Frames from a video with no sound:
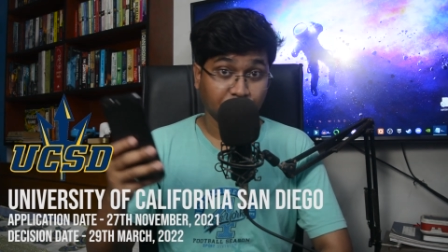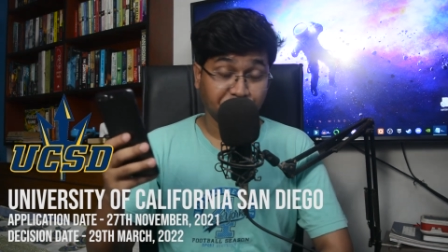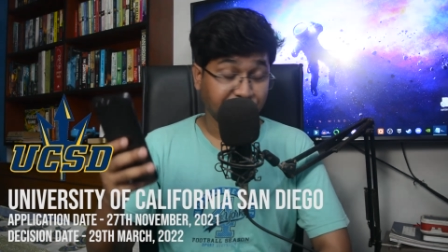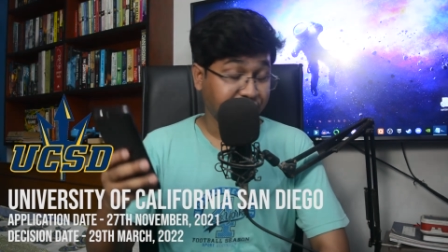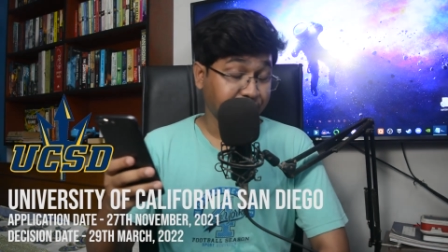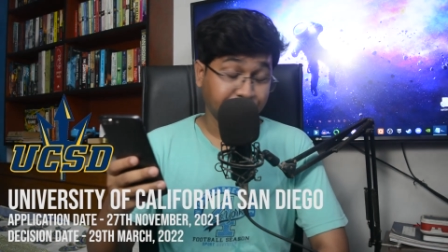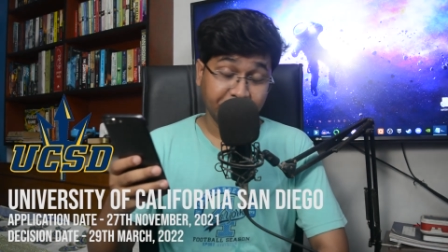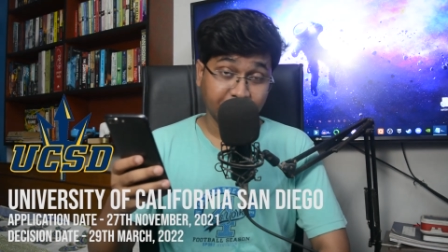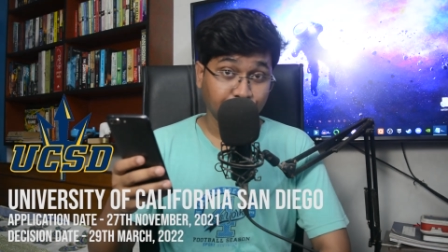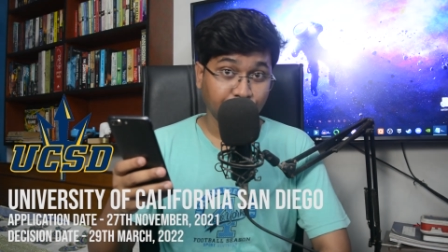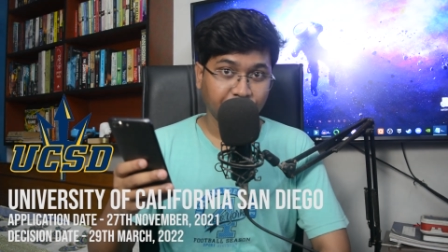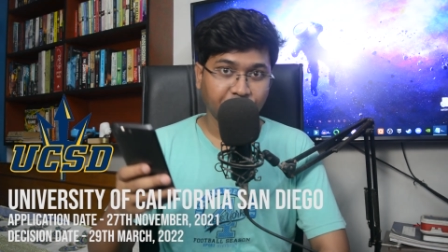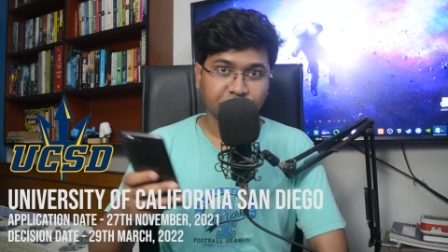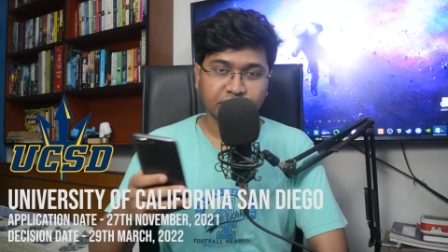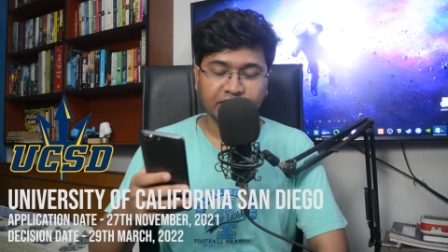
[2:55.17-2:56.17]
a pretty big
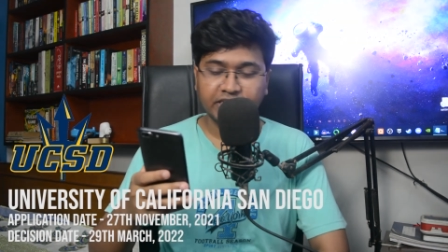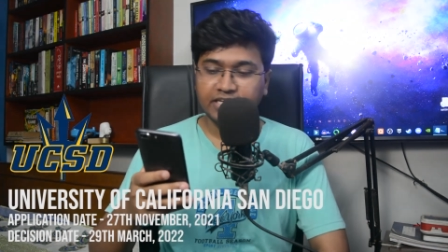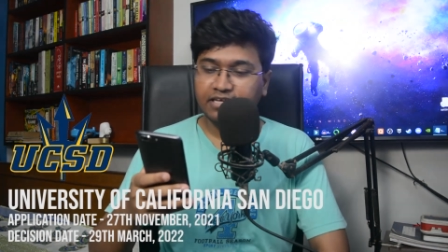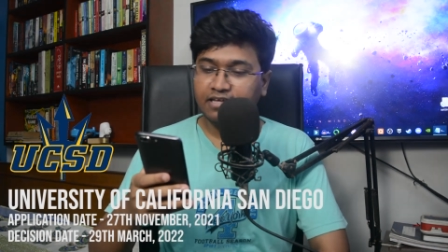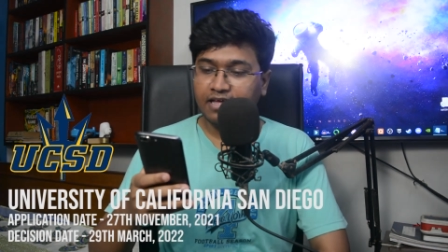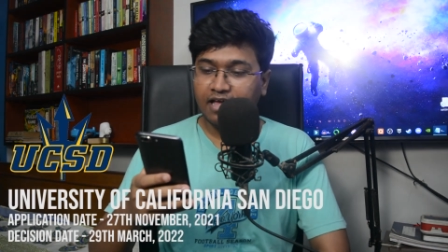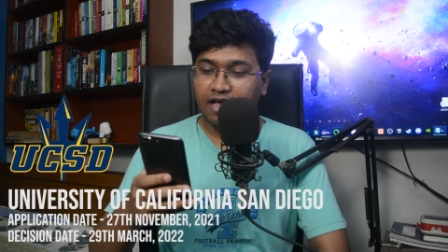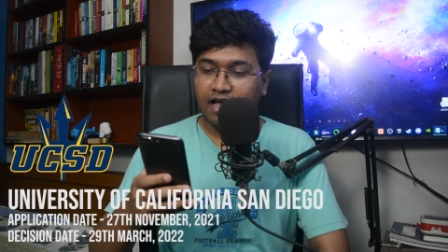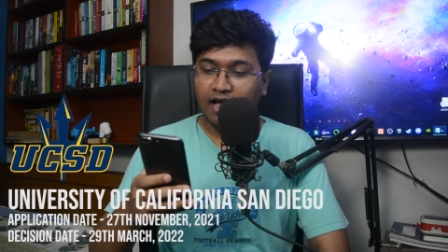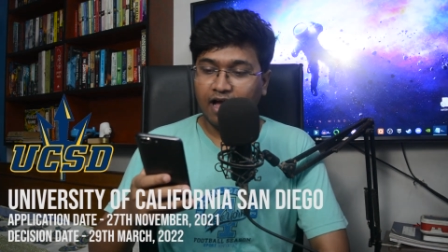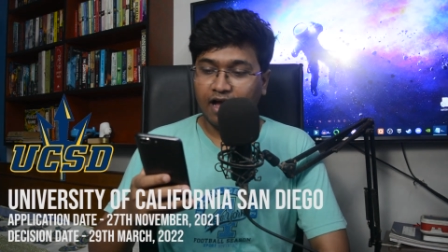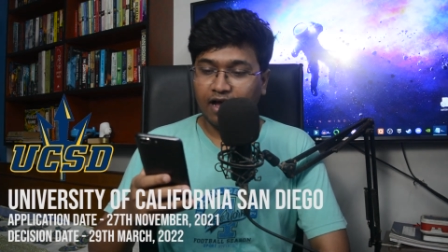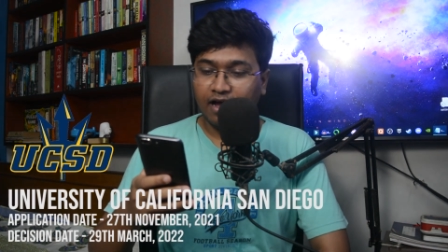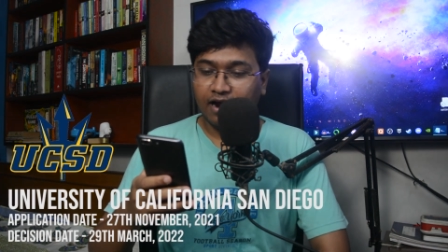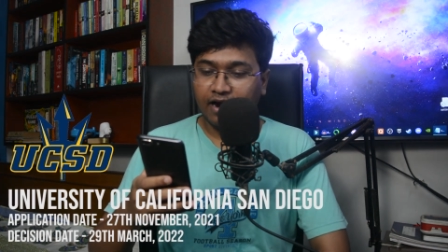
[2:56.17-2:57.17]
university
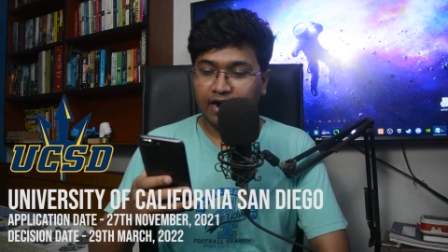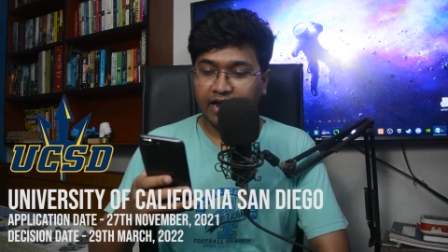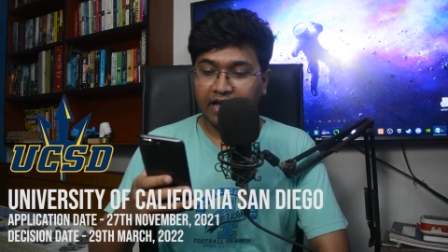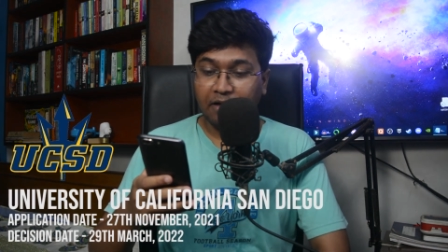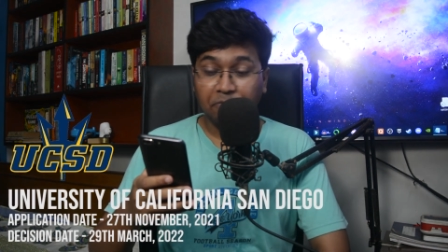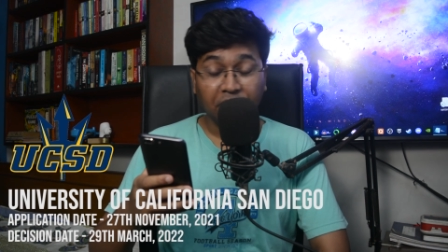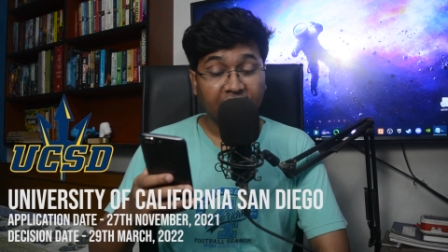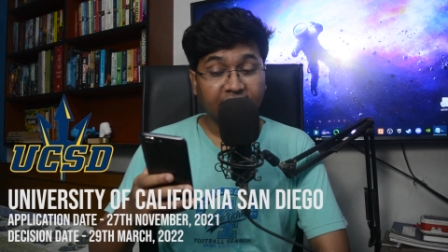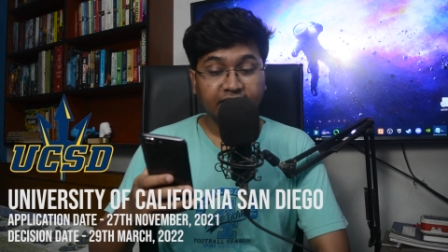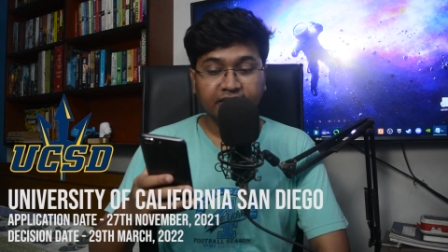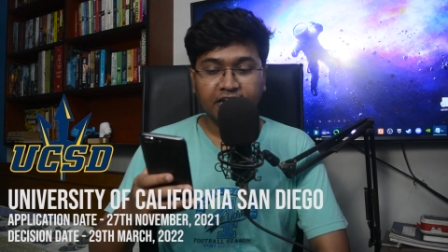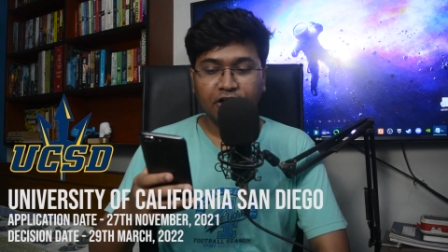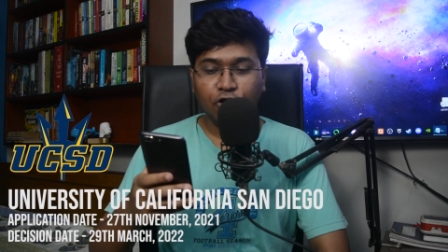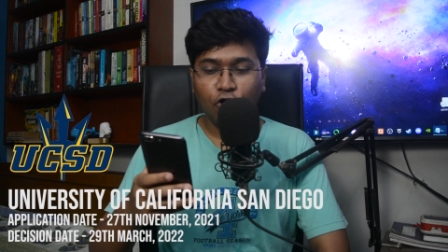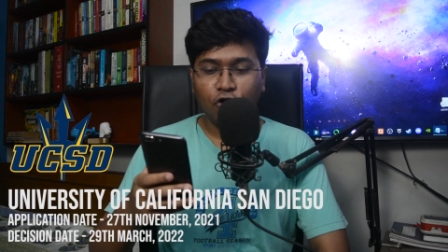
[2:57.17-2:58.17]
and I
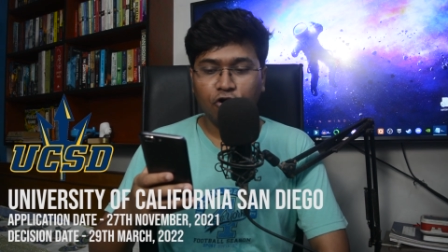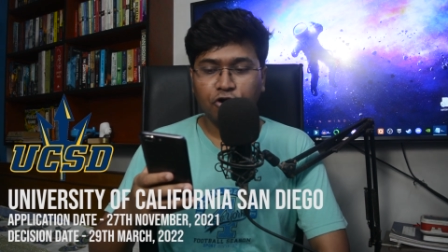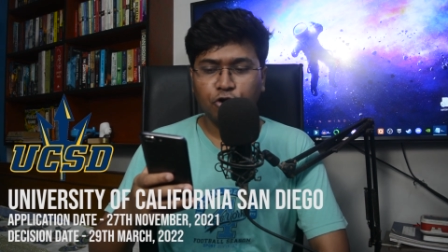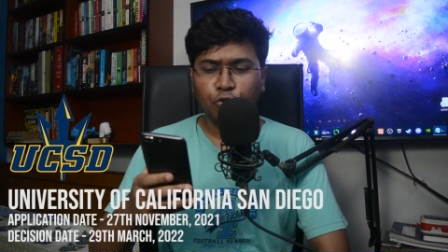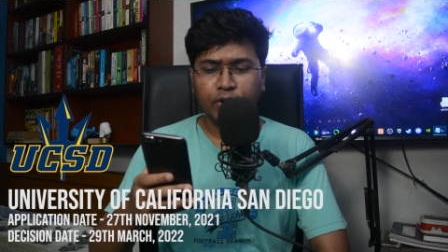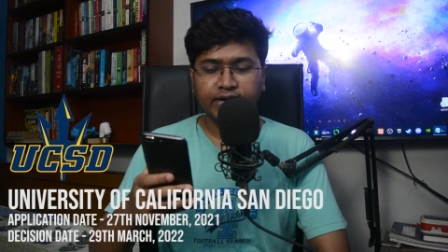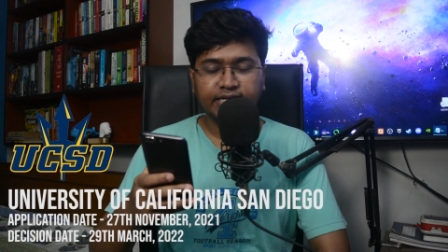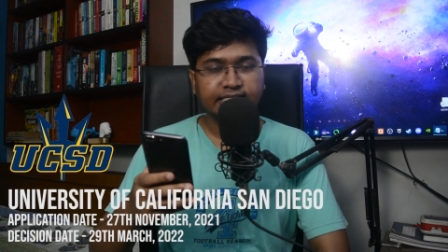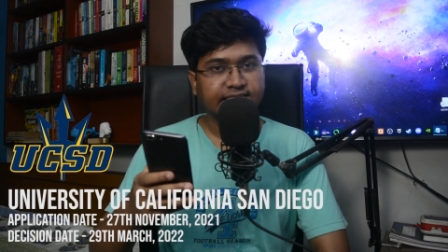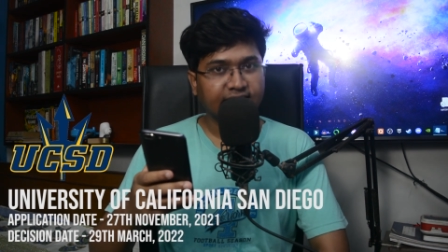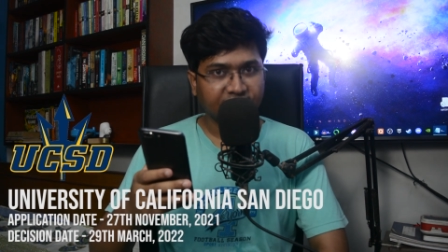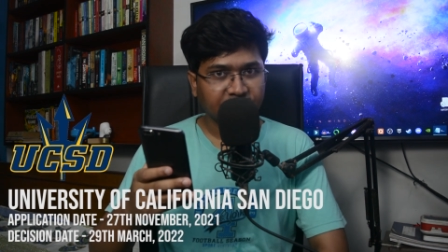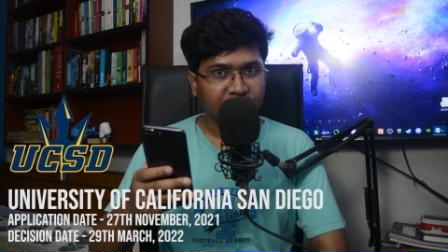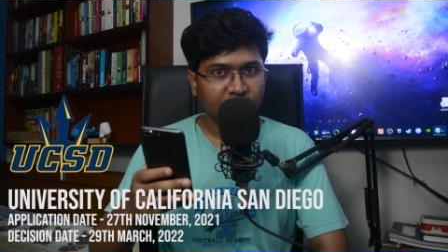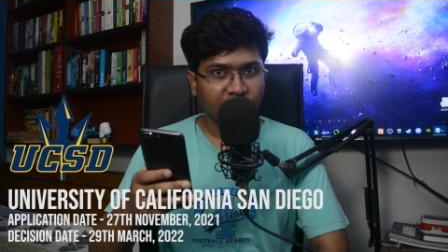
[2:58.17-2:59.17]
applied there on
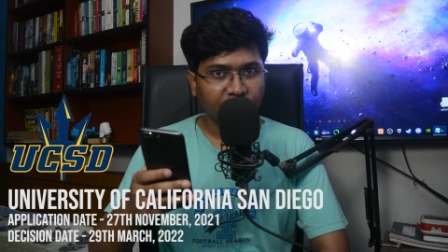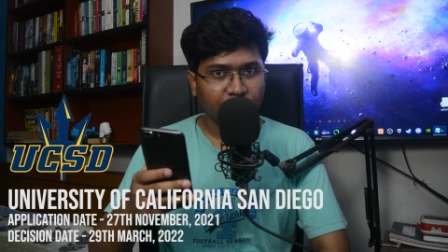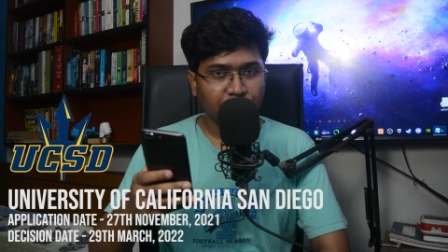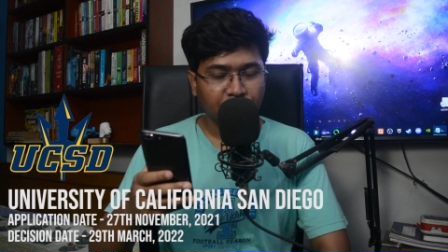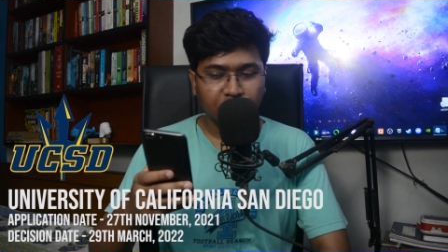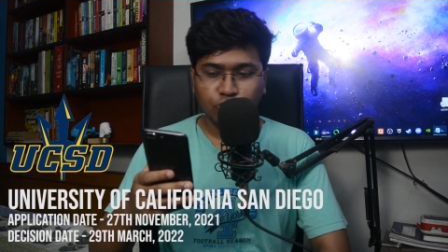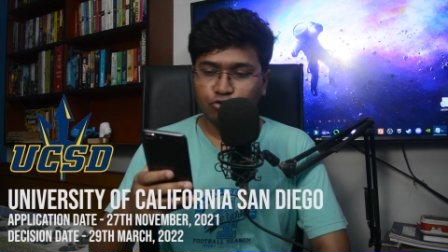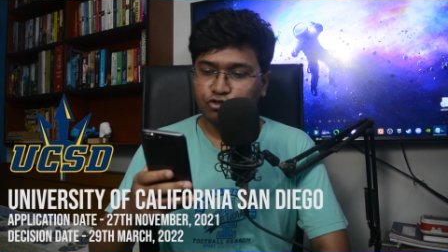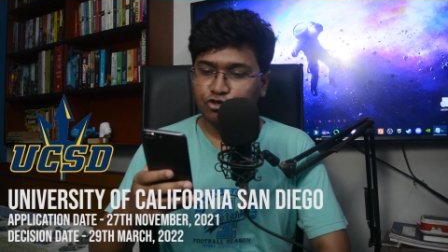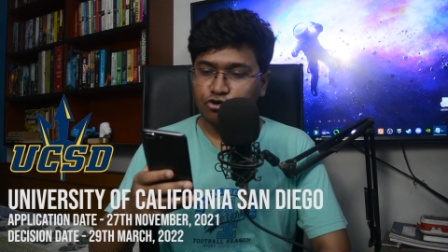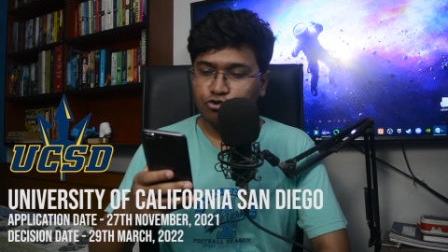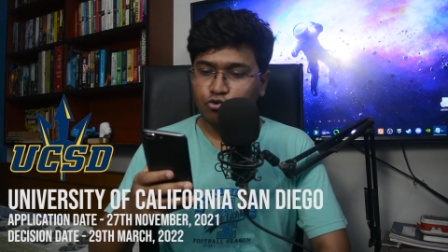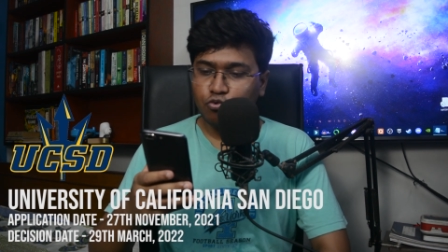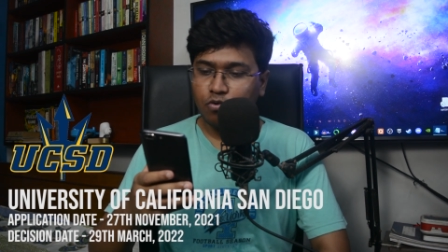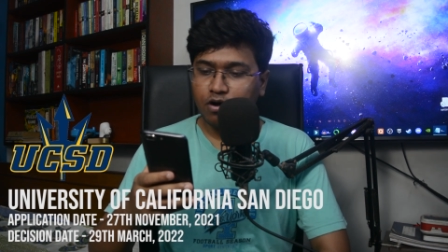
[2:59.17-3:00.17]
27th November
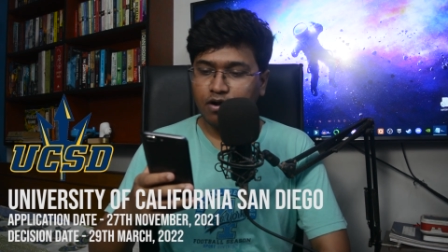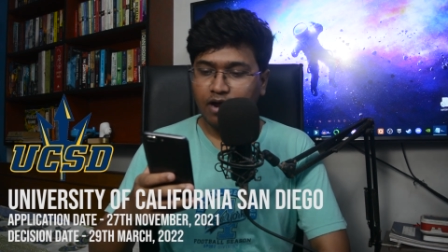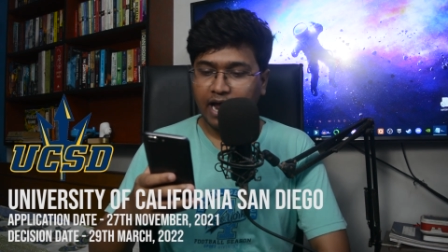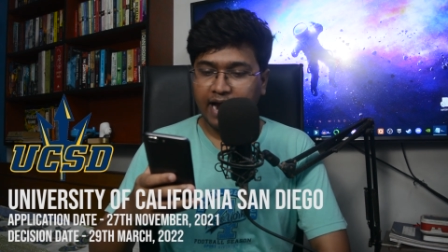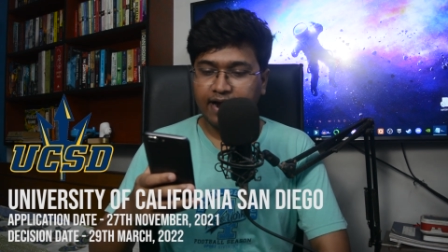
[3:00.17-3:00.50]
2021